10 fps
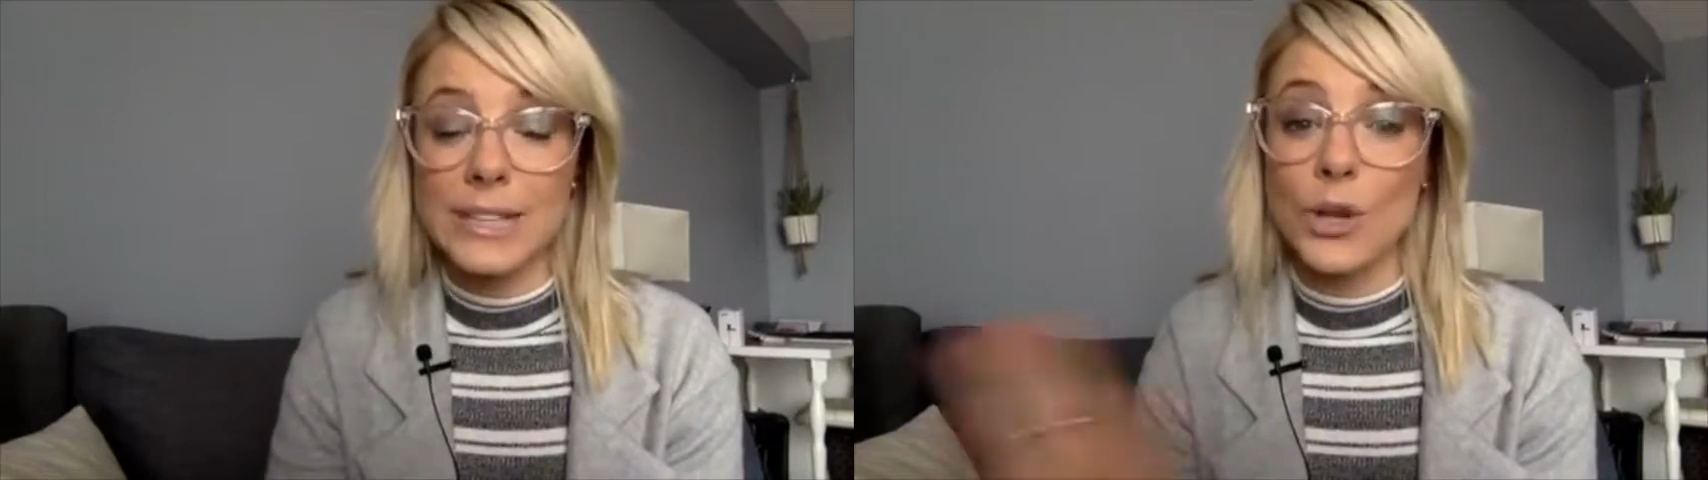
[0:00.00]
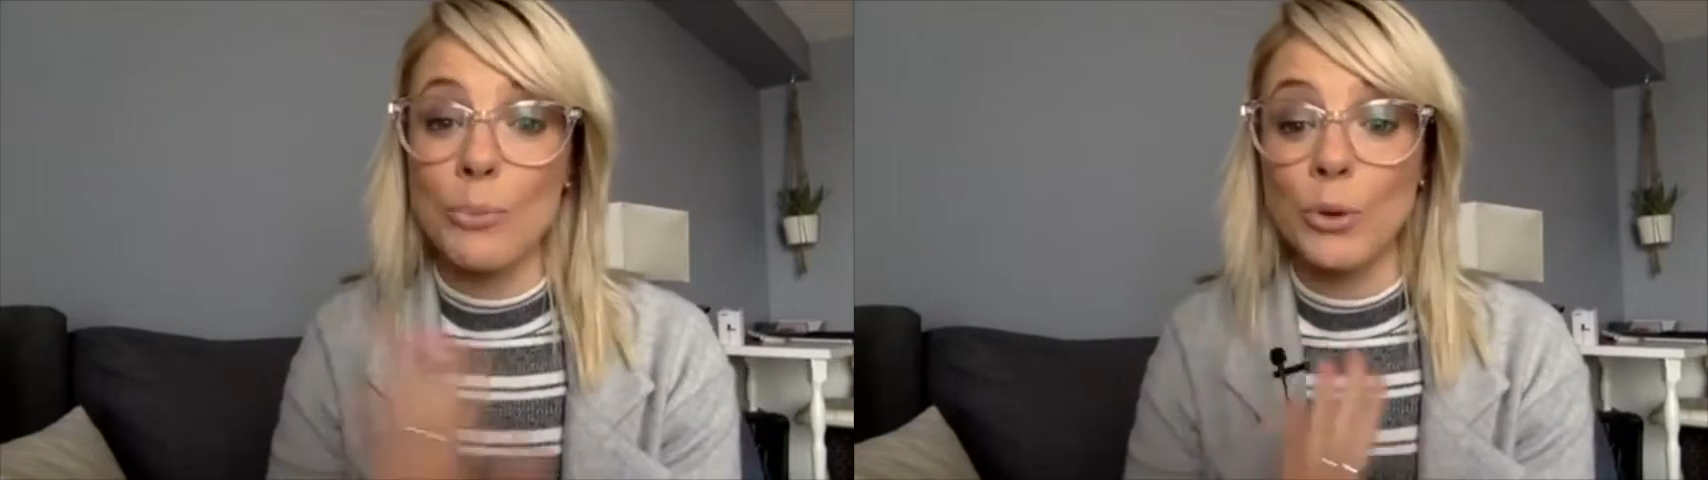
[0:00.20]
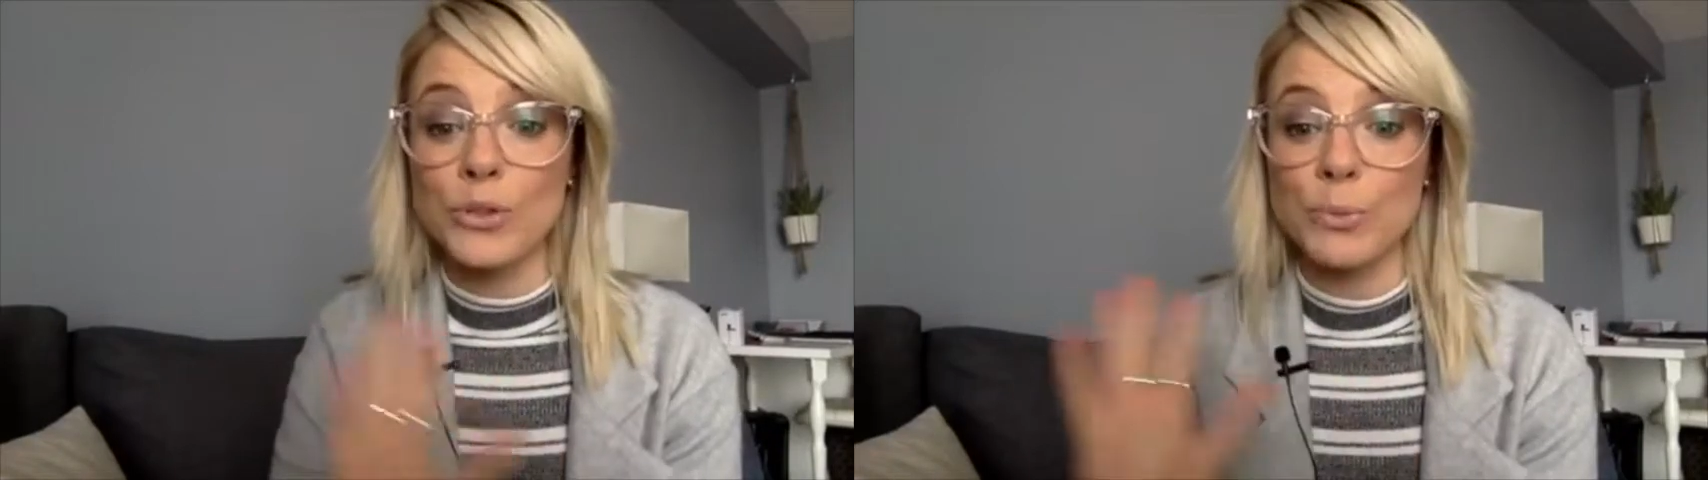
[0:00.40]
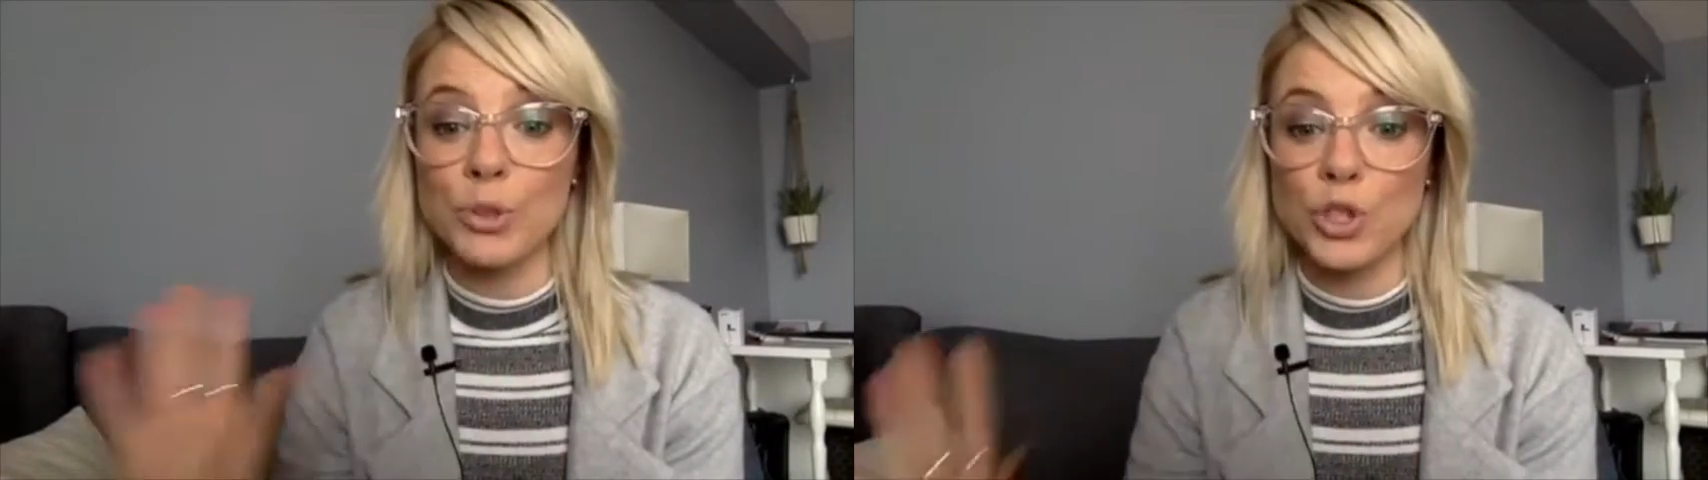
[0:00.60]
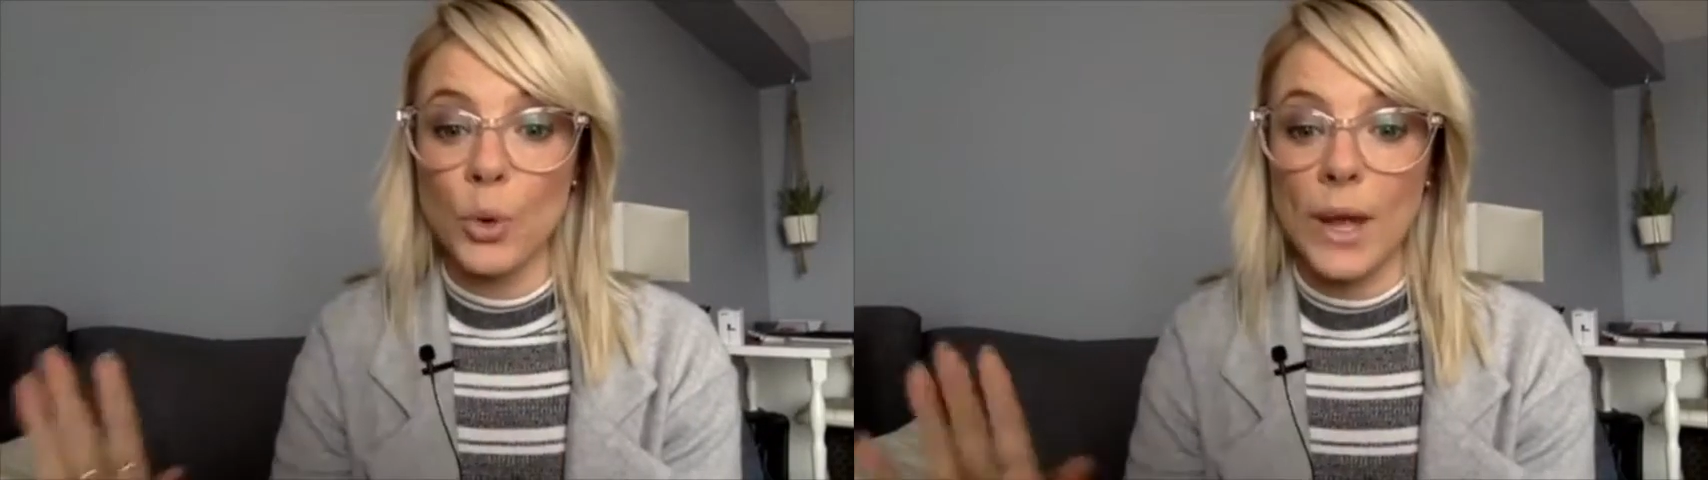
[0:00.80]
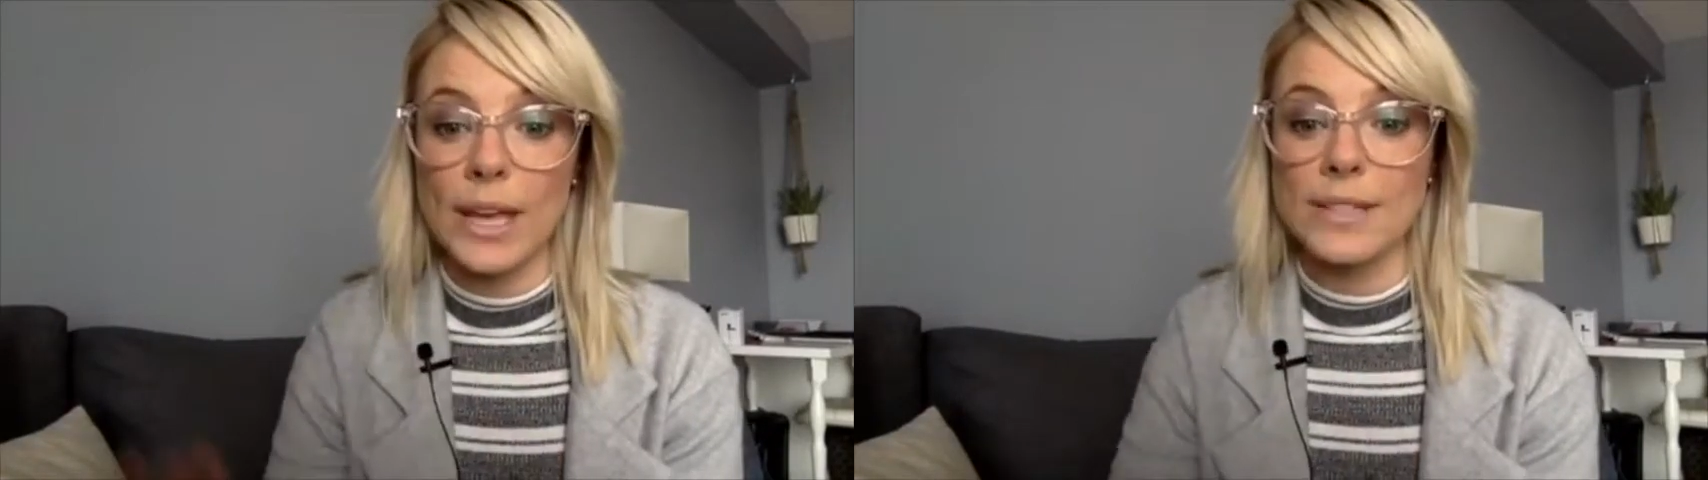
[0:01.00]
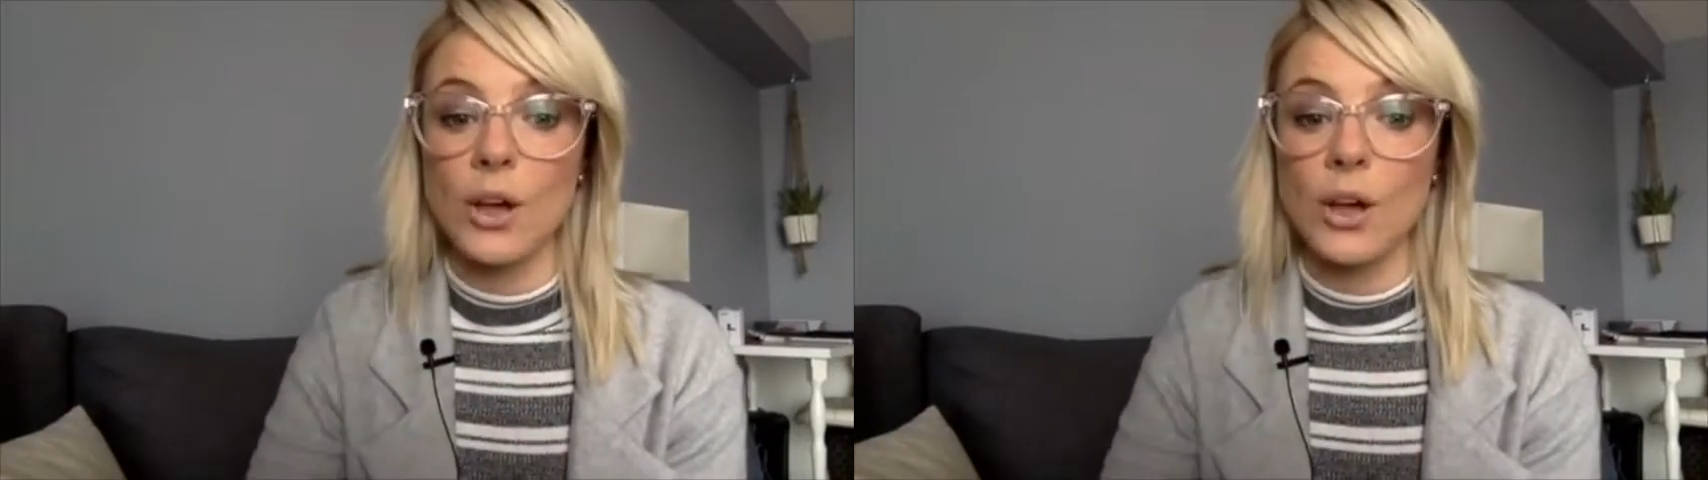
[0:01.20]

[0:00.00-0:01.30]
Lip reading: It's all multiple choice.